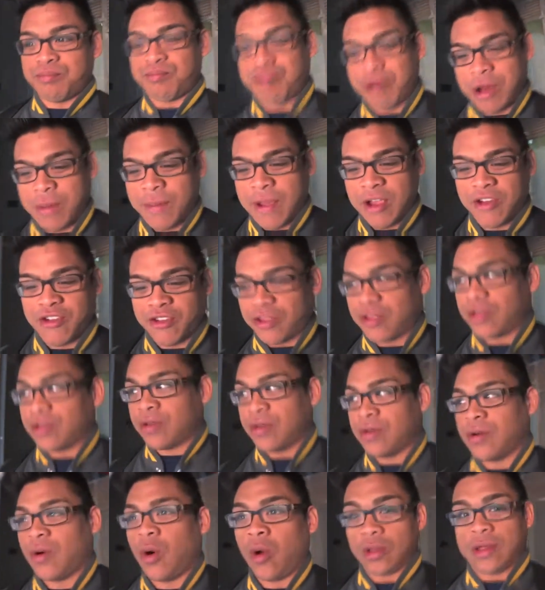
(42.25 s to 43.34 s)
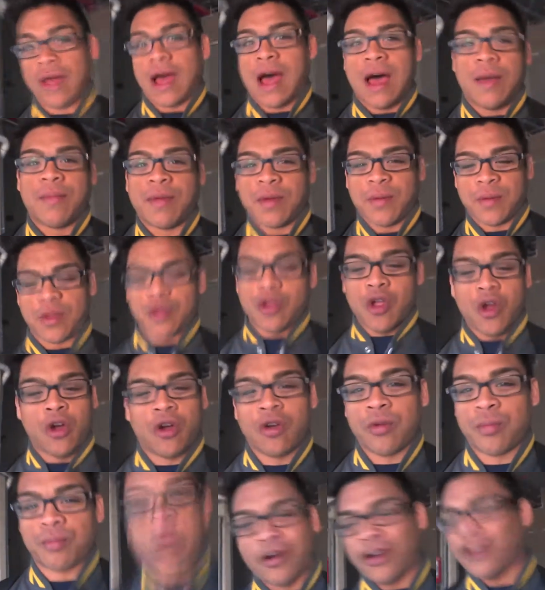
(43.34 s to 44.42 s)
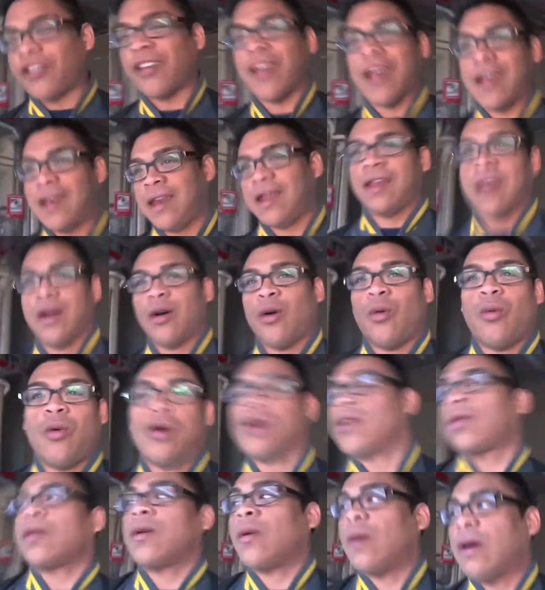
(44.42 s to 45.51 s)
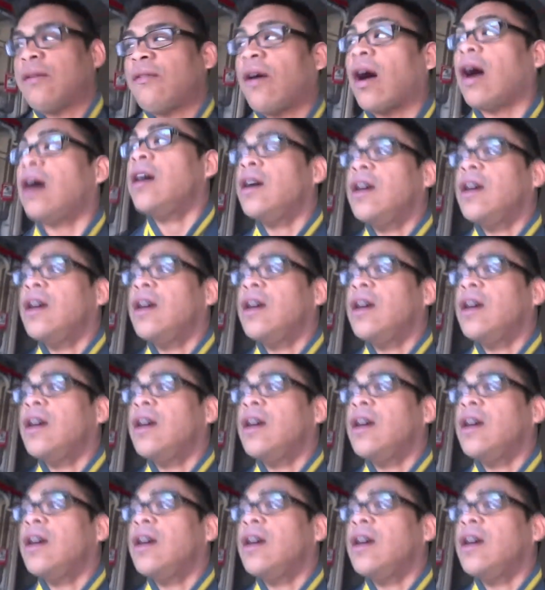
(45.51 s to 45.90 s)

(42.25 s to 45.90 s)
pretty much all carbs, no protein in it whatsoever.